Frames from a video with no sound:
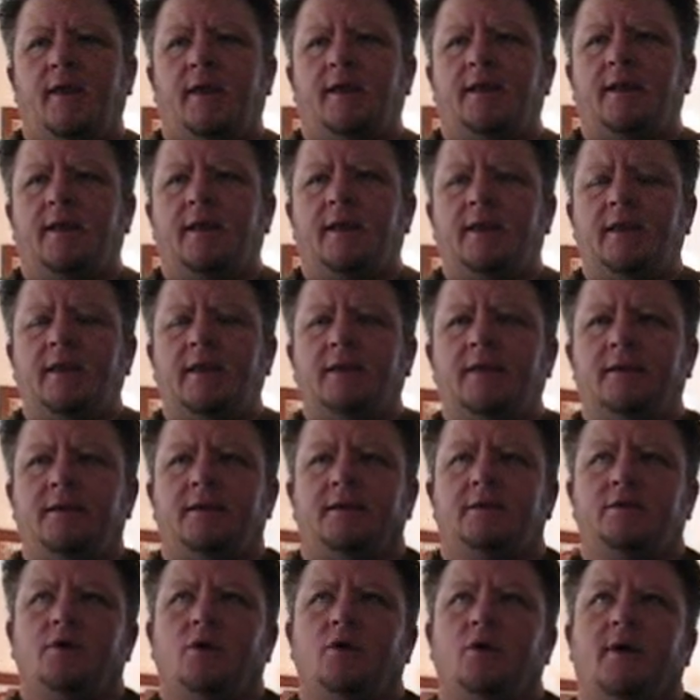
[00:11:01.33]
And
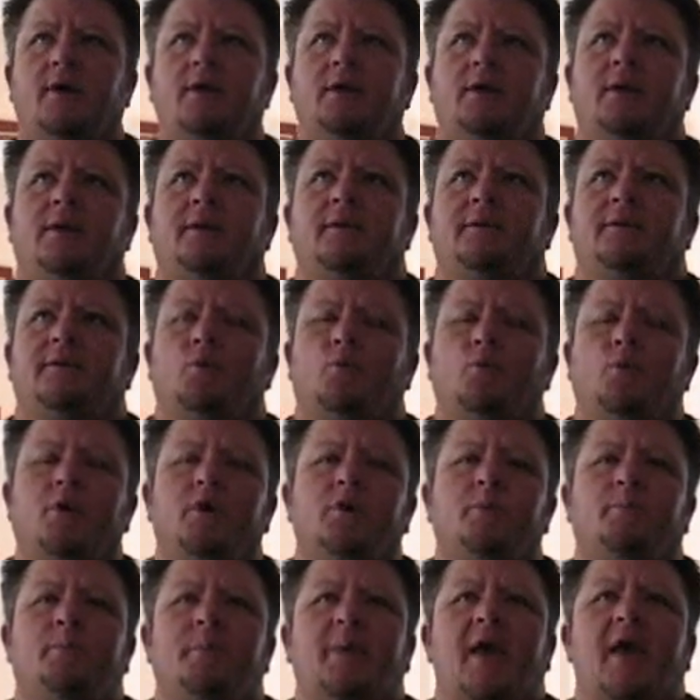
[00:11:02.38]
the
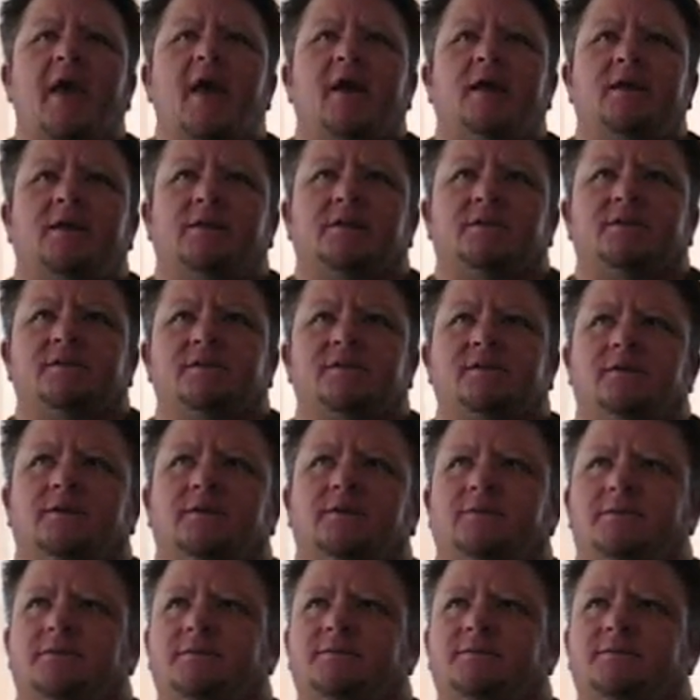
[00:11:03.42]
word bad is,